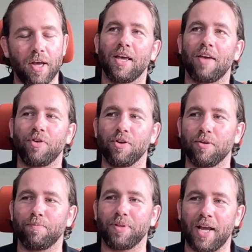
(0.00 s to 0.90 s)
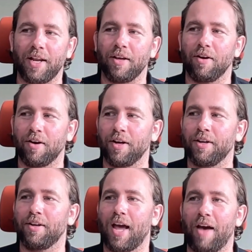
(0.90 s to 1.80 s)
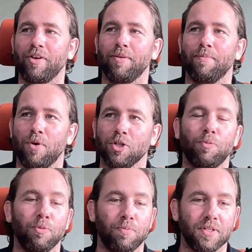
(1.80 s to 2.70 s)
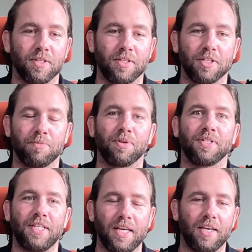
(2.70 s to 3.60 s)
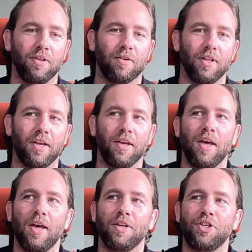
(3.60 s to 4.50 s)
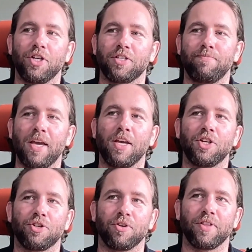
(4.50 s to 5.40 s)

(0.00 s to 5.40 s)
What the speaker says: If you're planning on having multiple businesses, particularly, just making sure